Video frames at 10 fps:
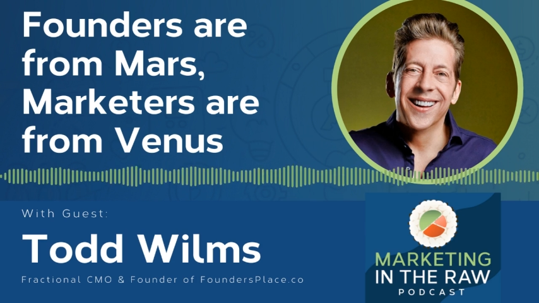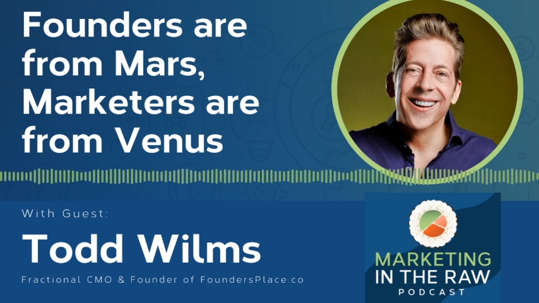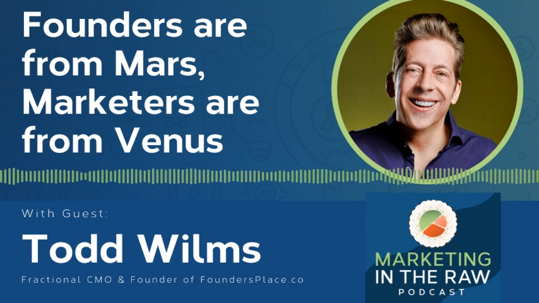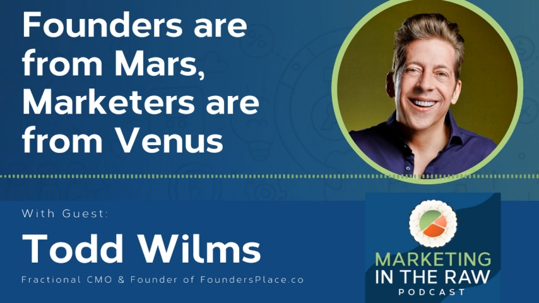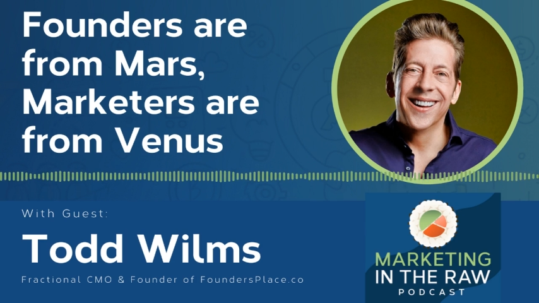
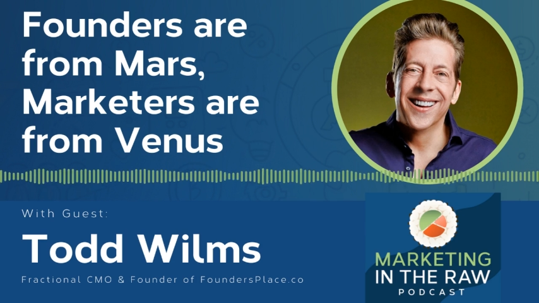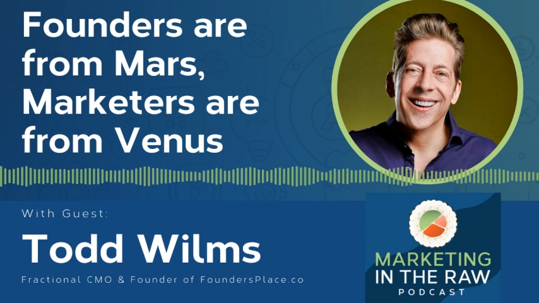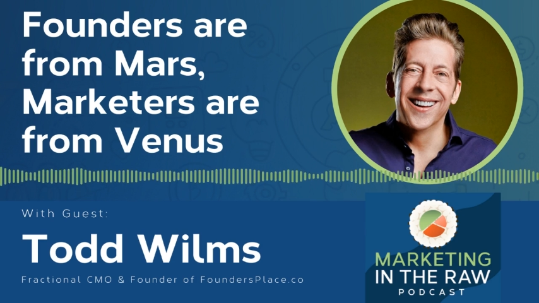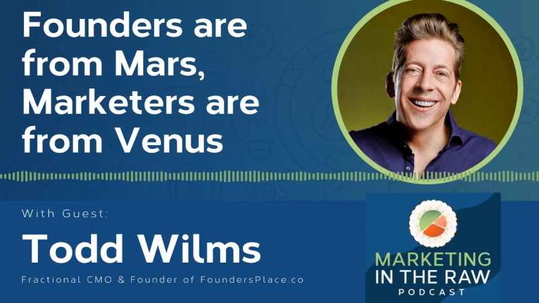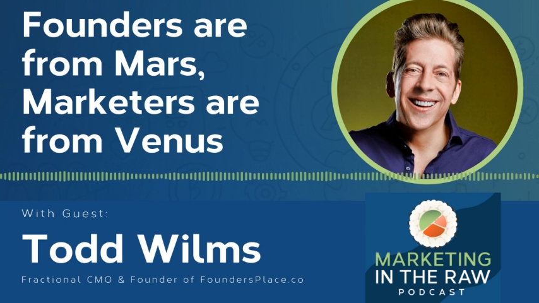
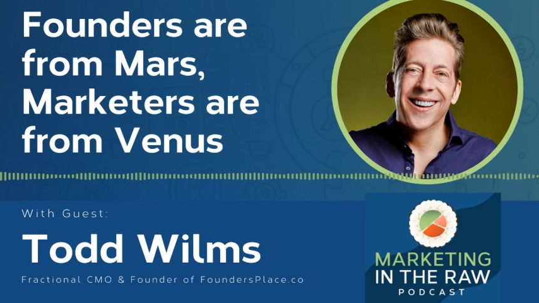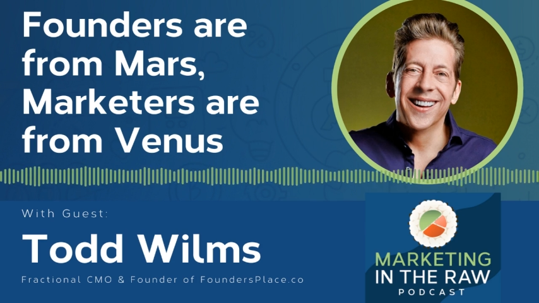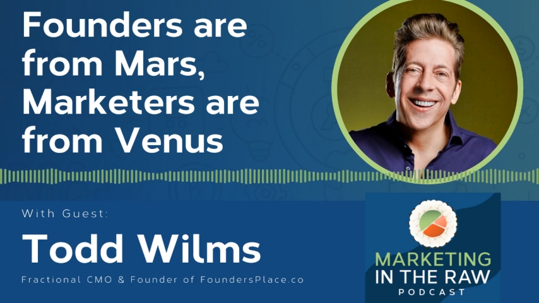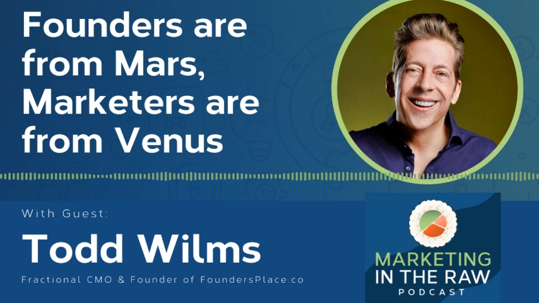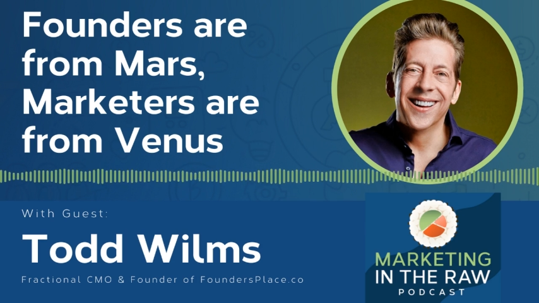
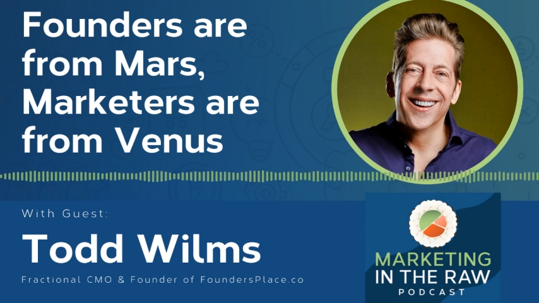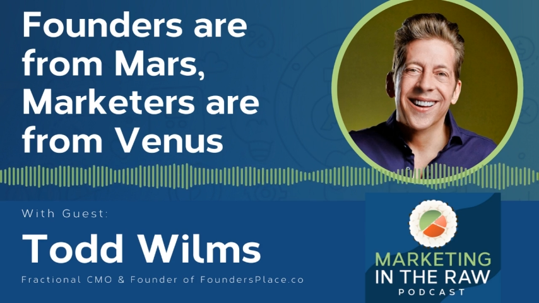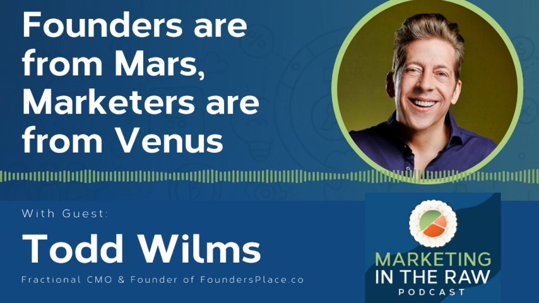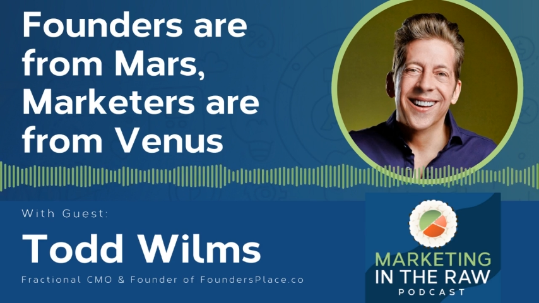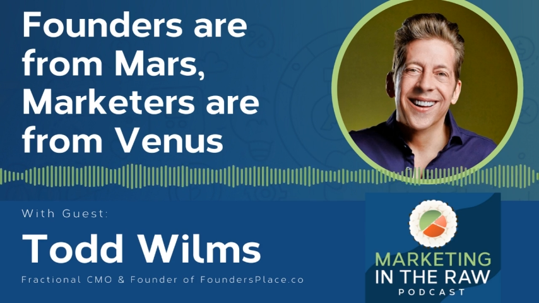
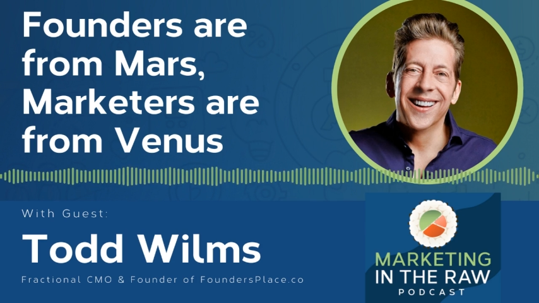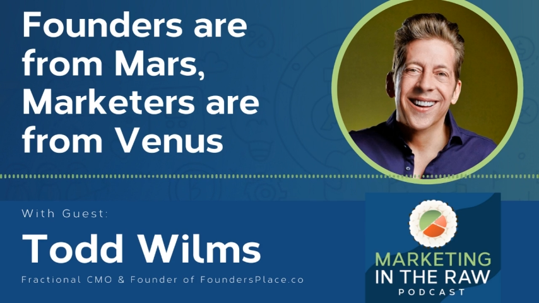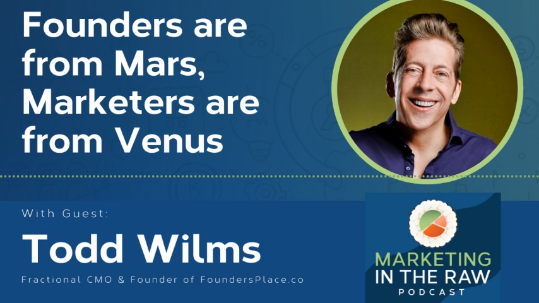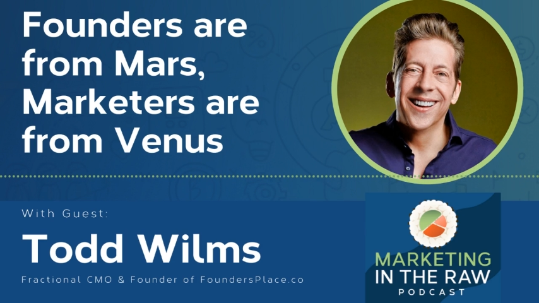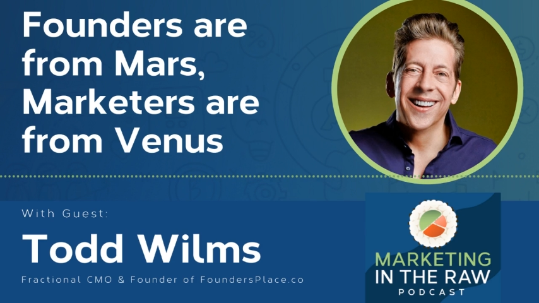
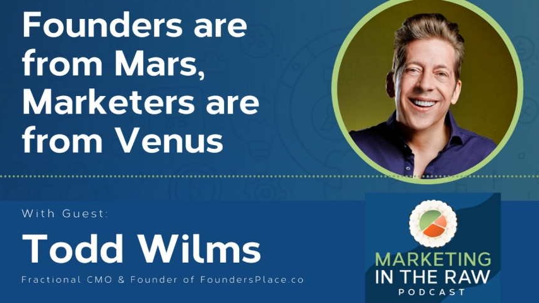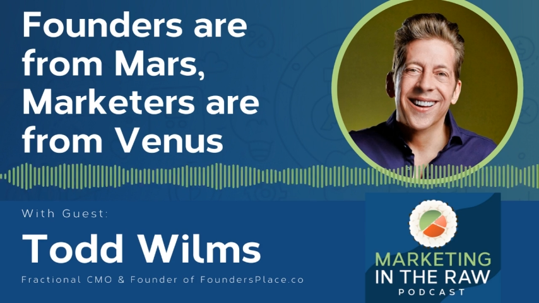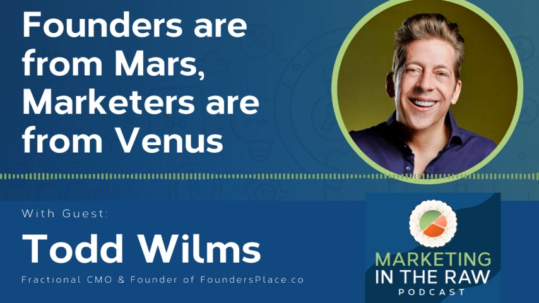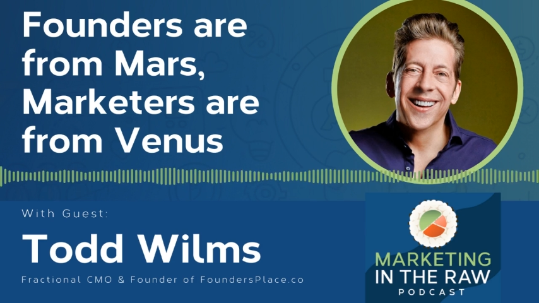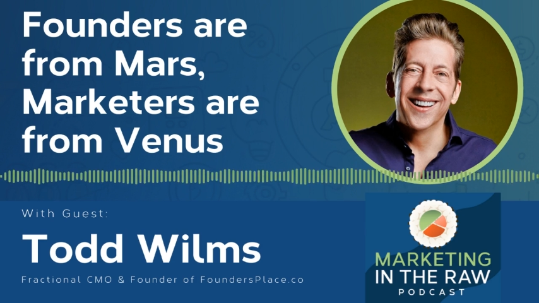
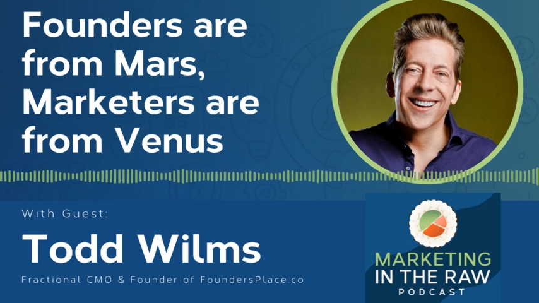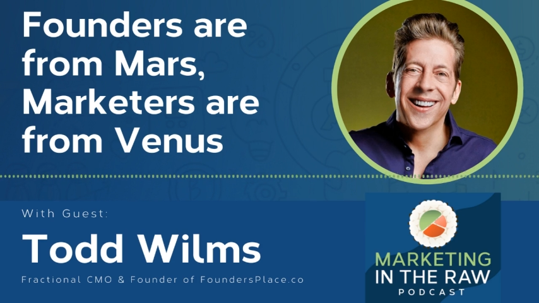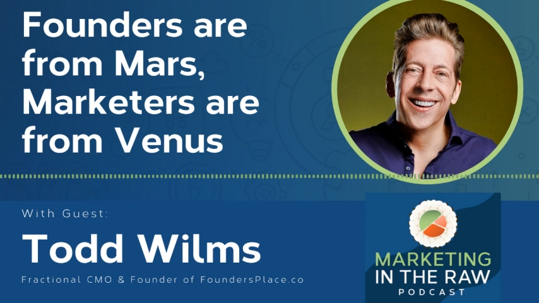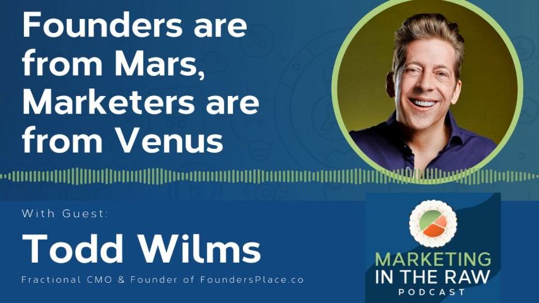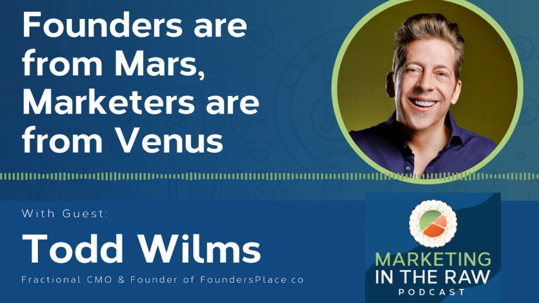
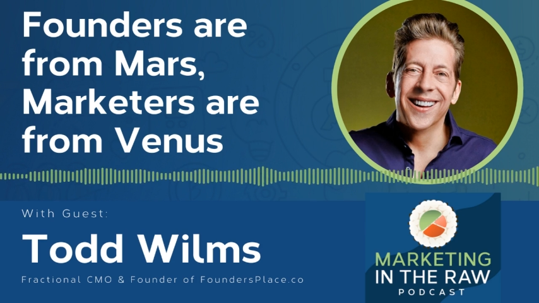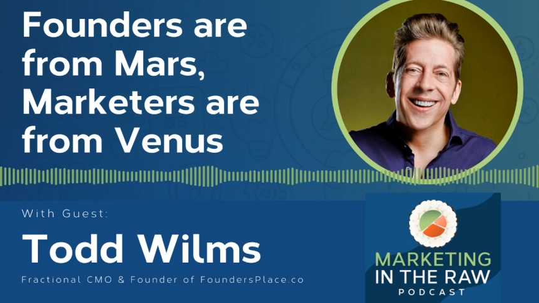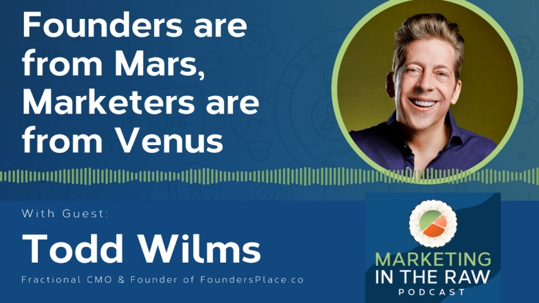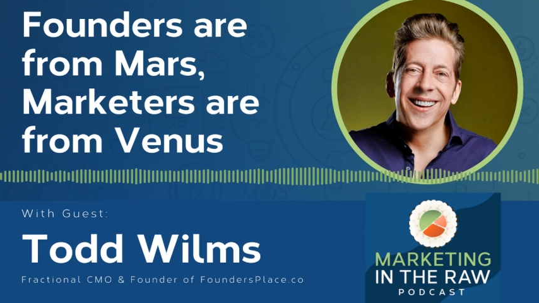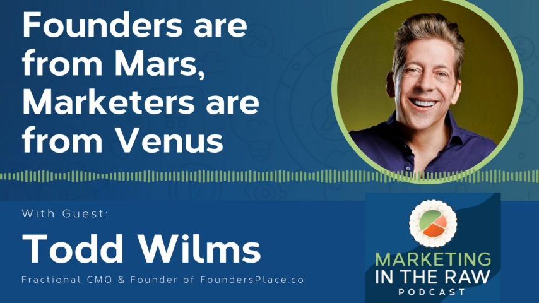
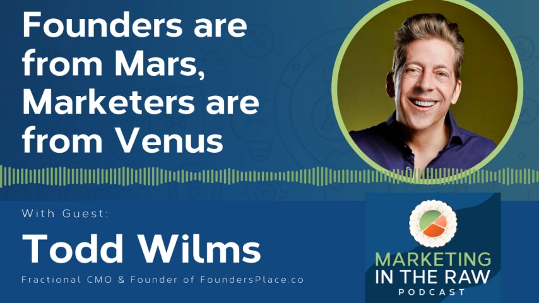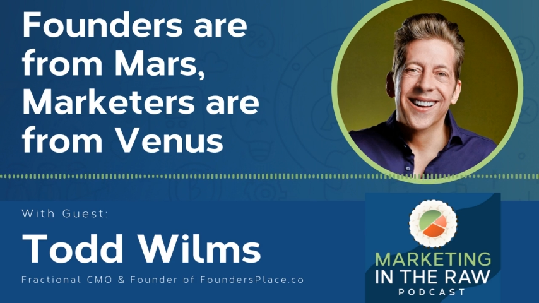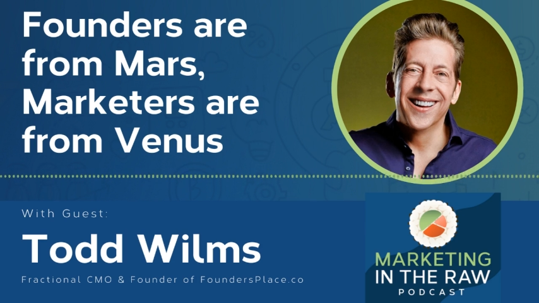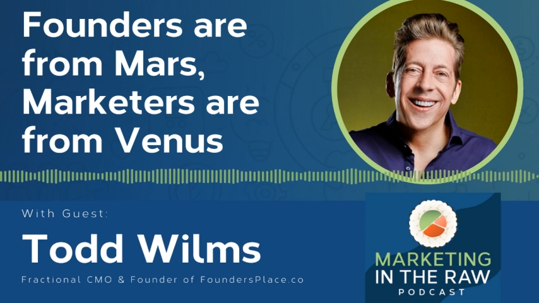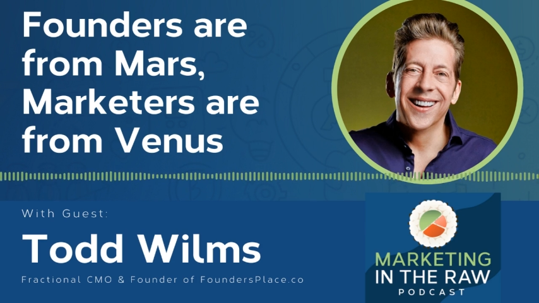
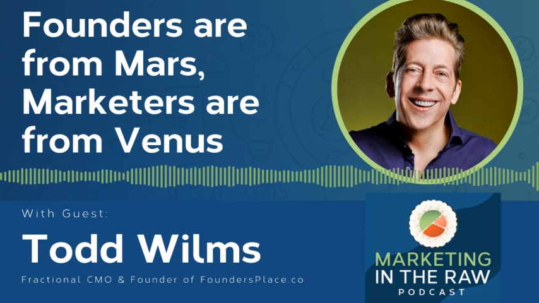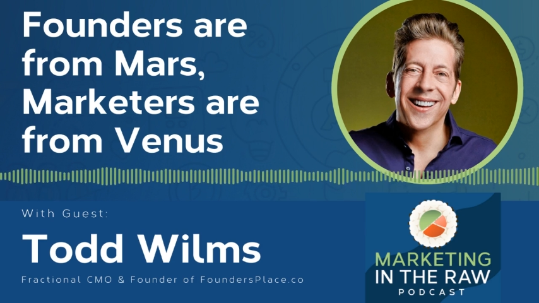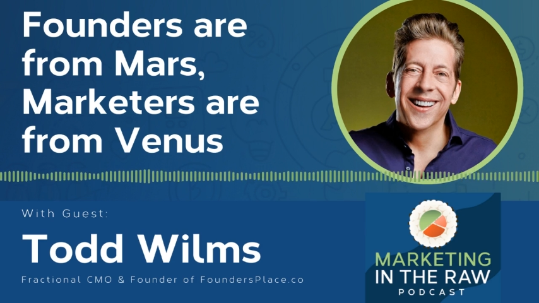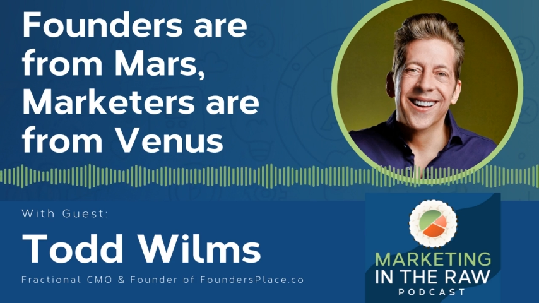(no lip movement)